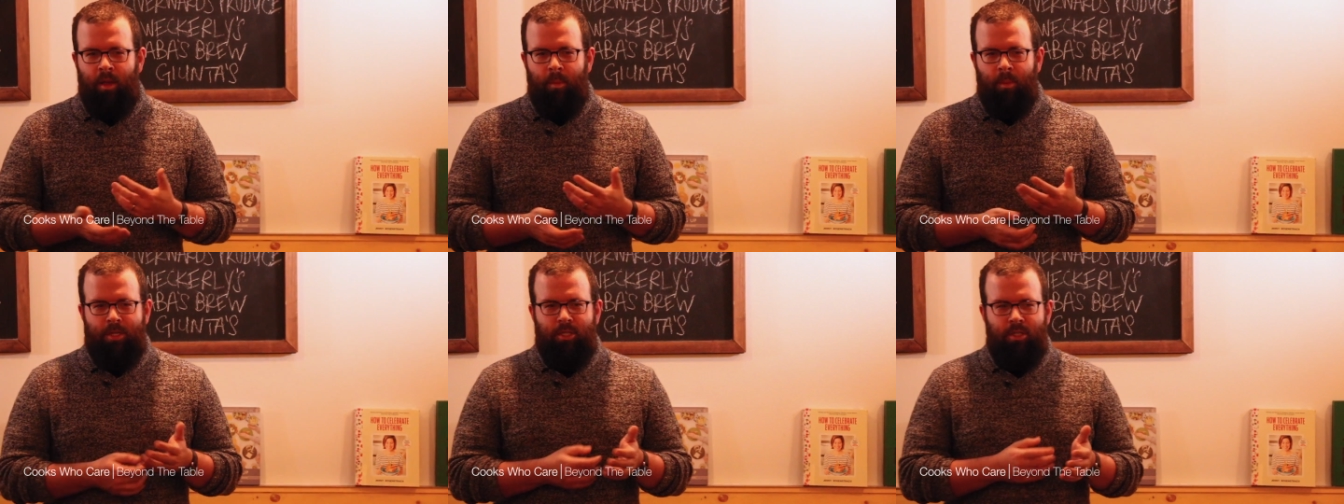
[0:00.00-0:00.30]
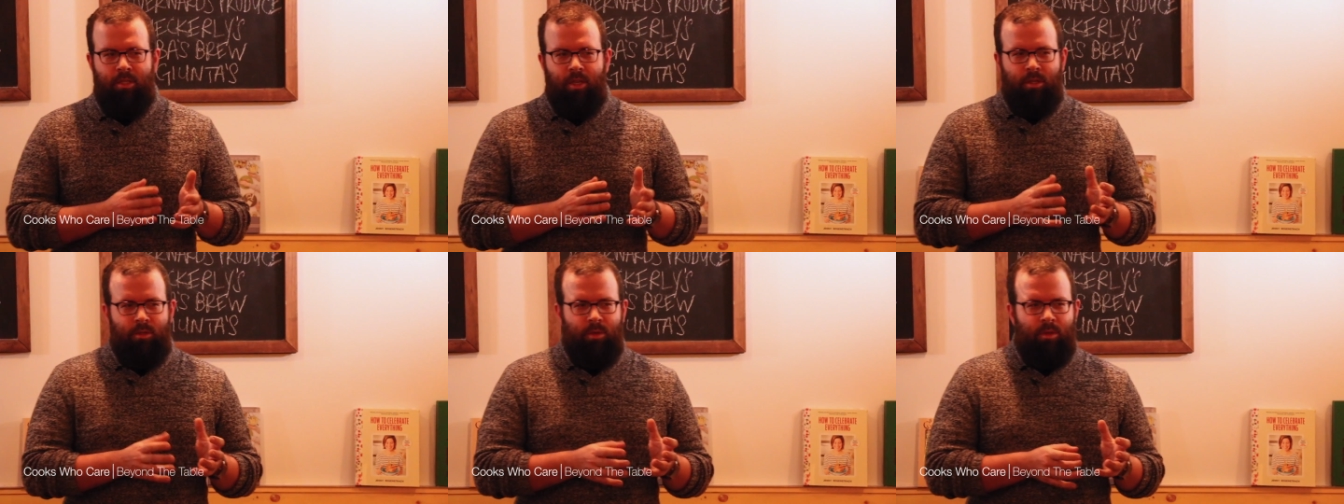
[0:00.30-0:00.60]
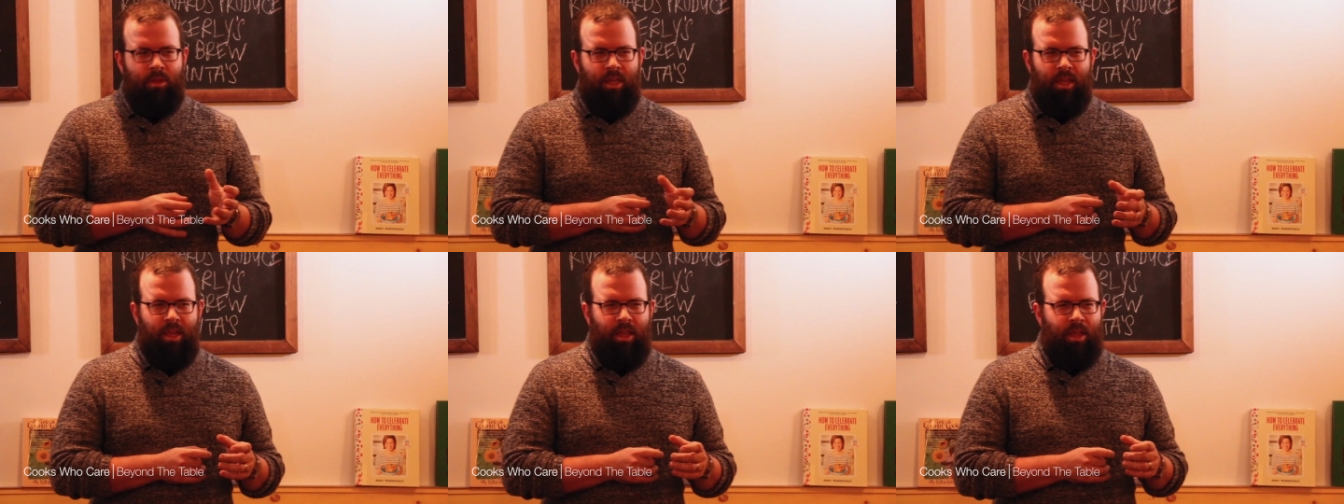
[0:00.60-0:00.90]
but she's
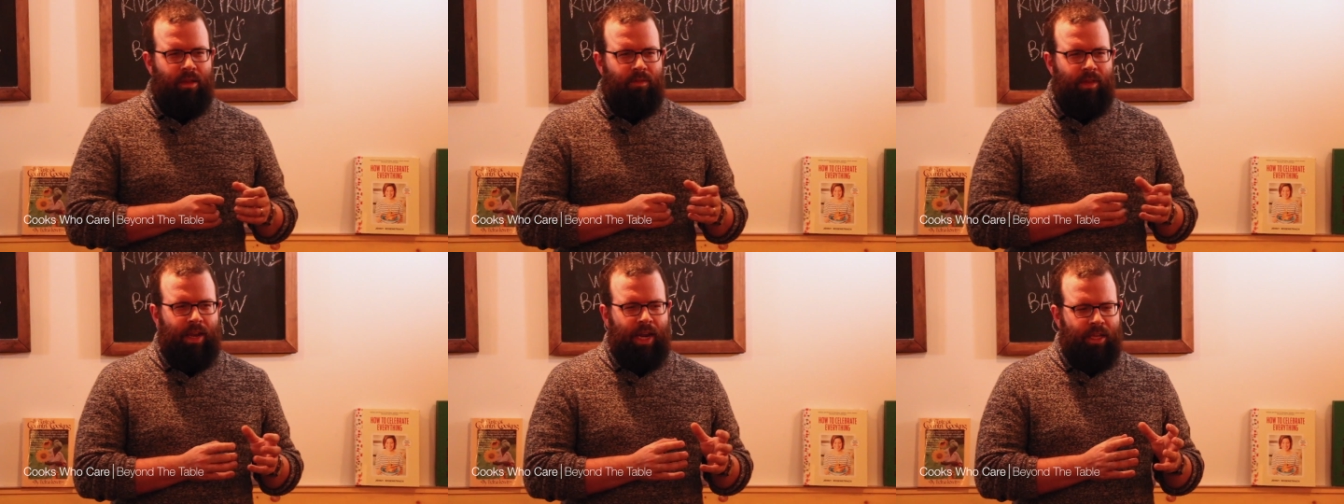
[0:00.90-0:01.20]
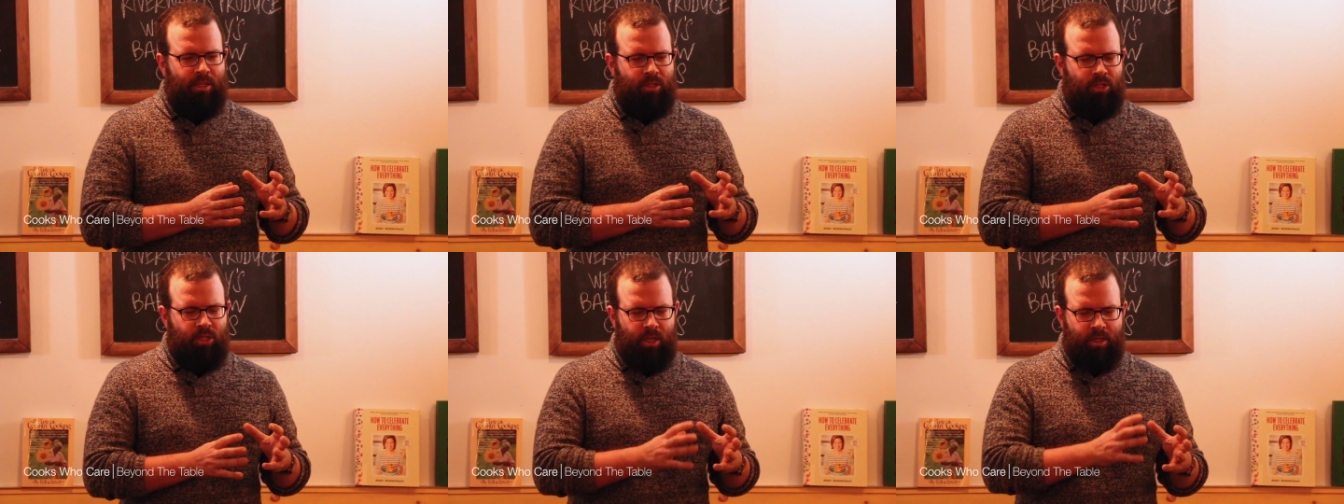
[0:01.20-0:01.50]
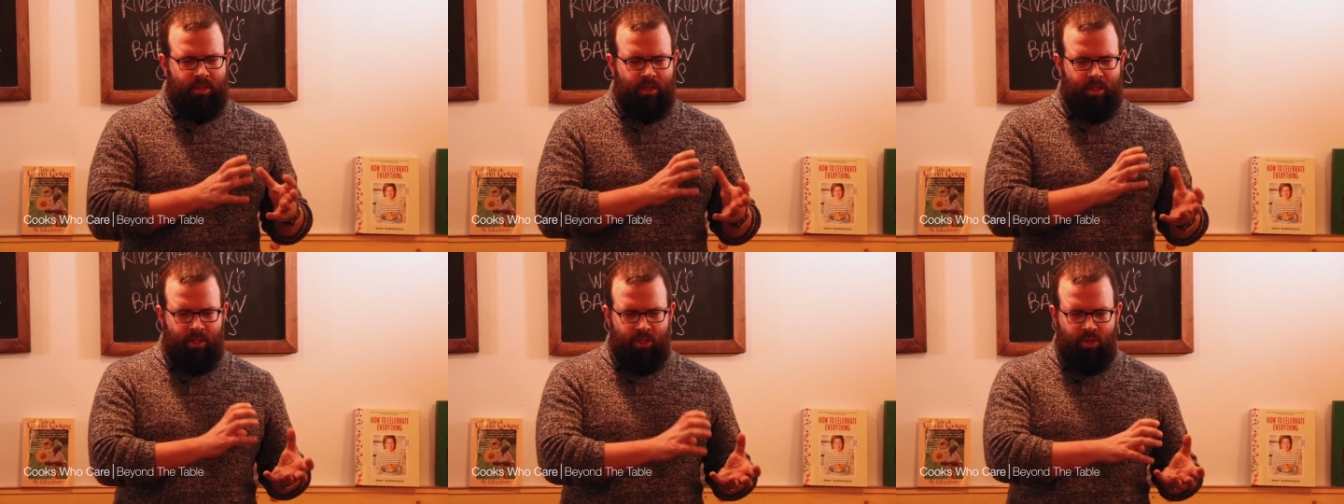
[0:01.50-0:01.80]
also thinking of it as
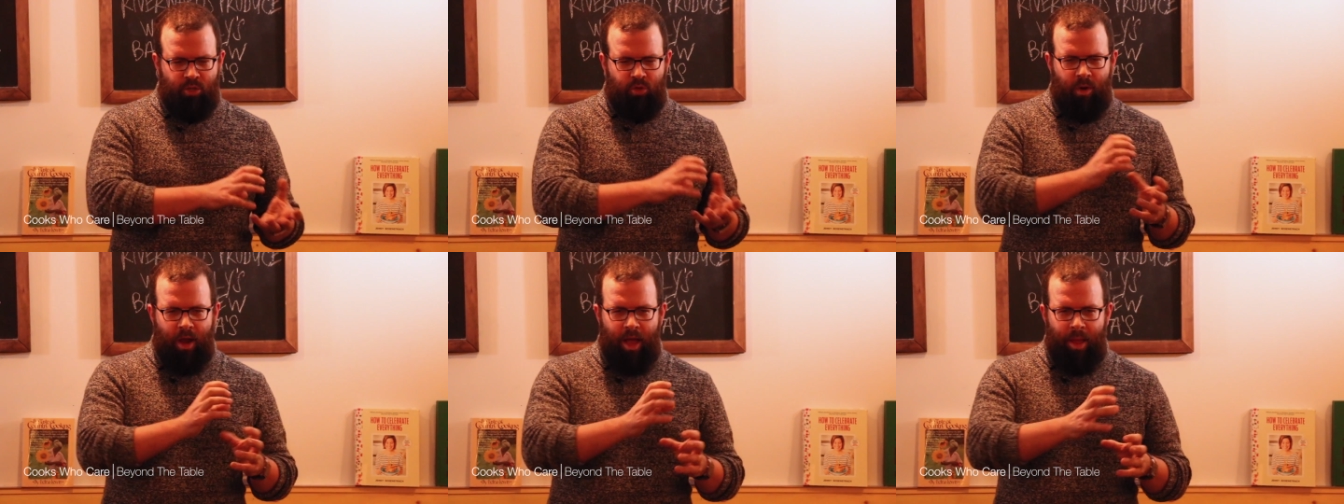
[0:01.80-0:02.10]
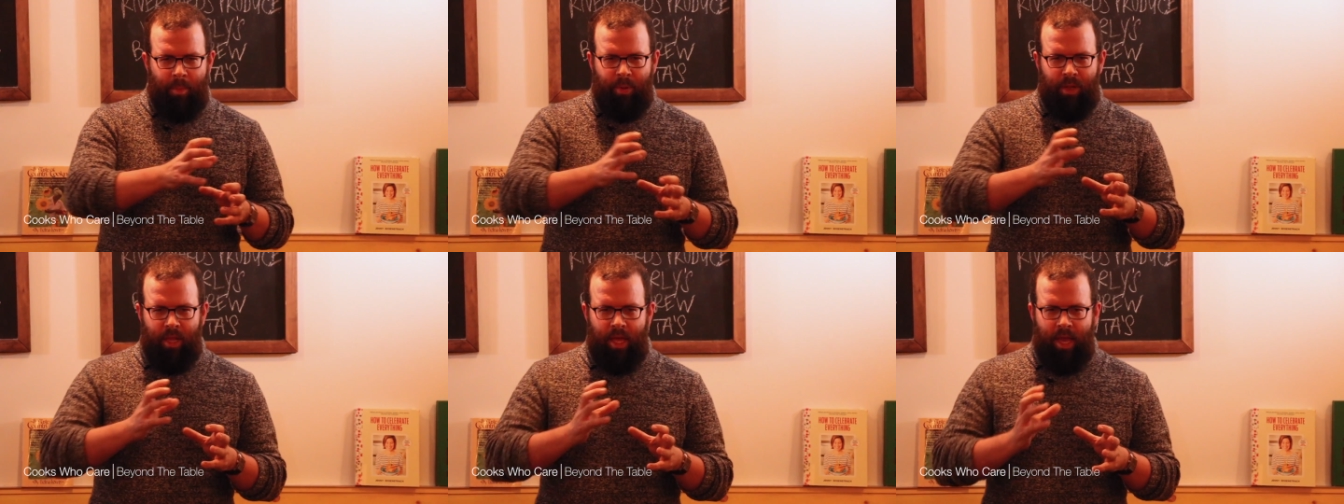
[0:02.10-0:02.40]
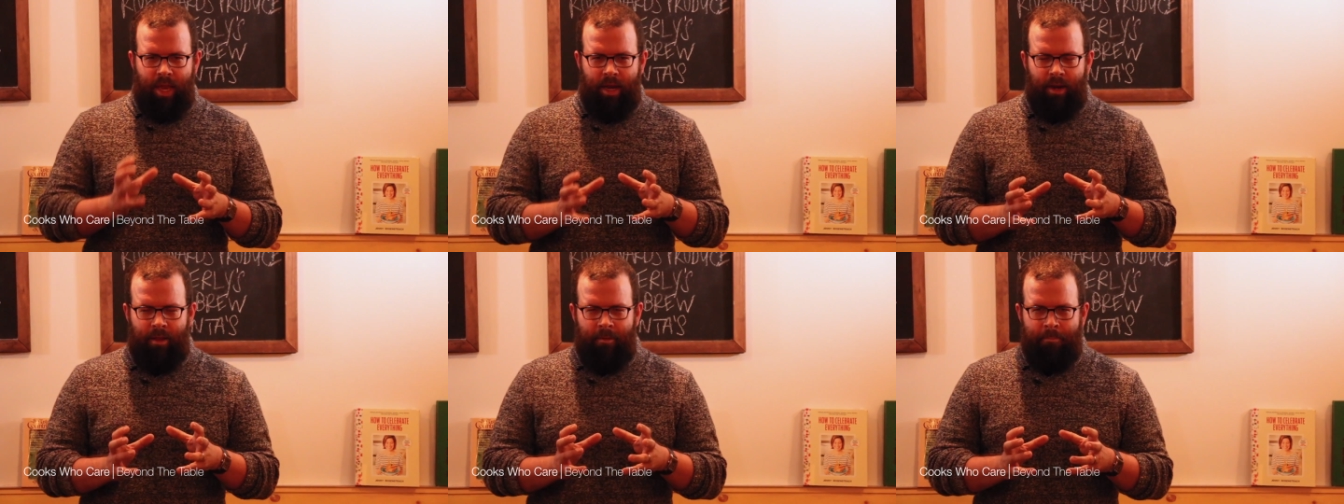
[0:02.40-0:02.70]
just this
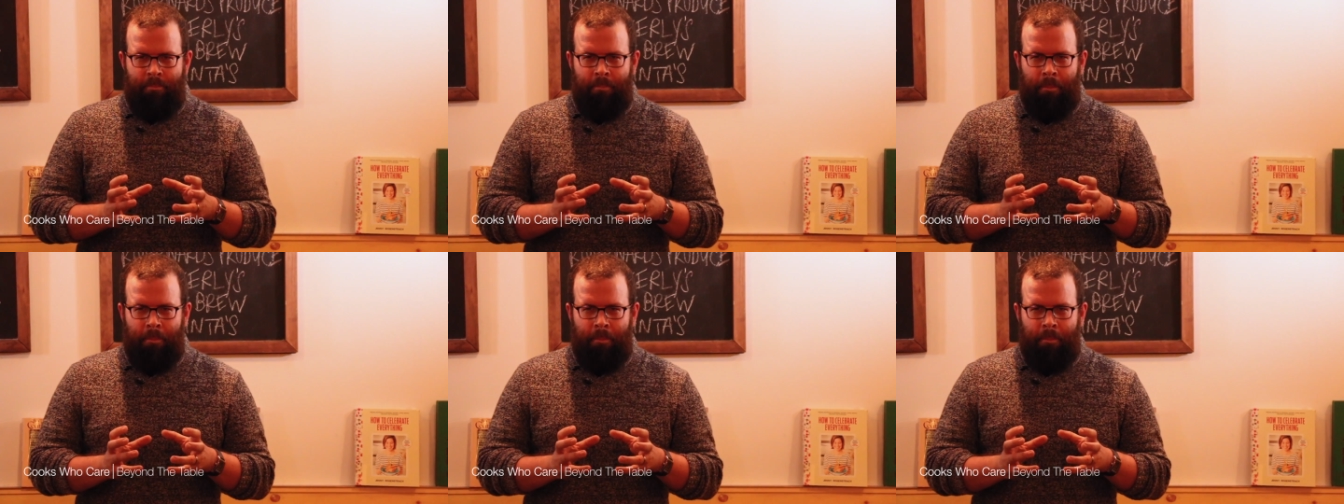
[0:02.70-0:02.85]
tri-plate